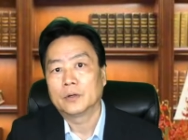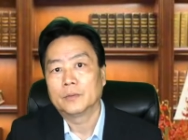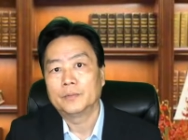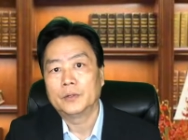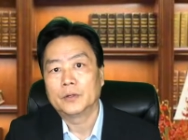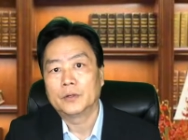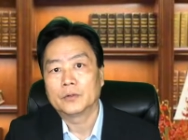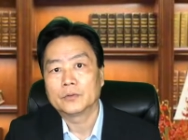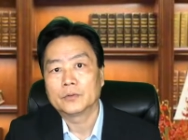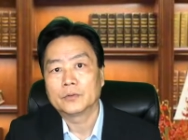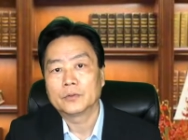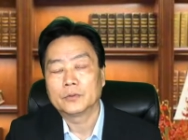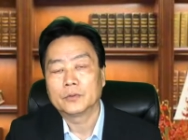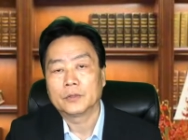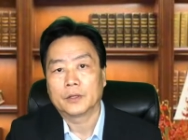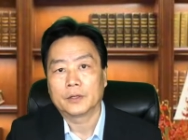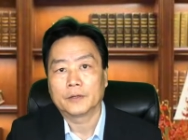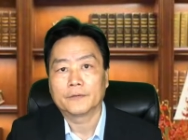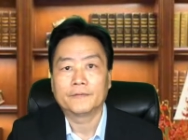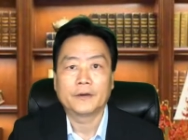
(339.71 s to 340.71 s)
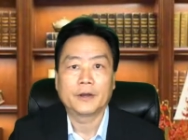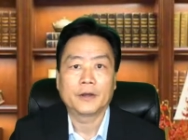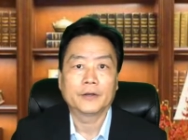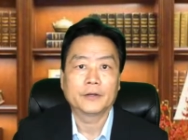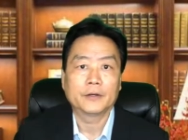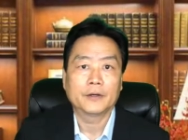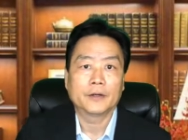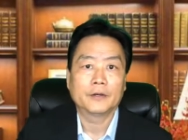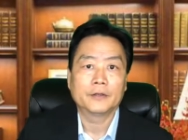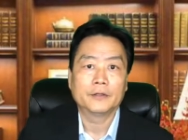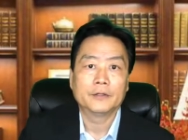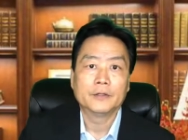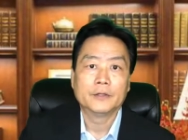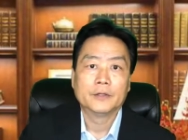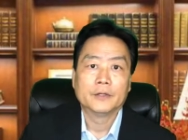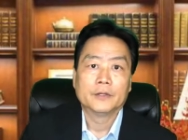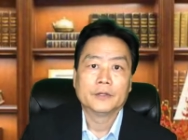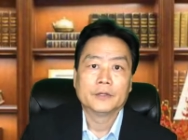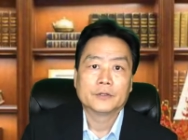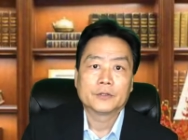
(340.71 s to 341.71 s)
belong to like fire color.
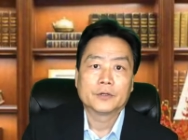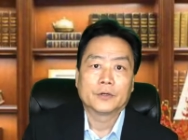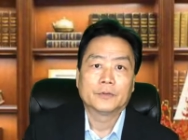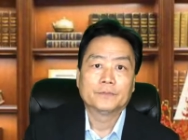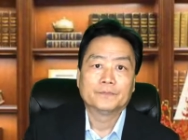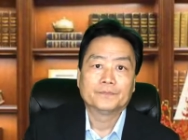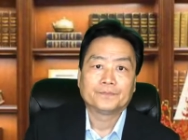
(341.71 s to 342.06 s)
So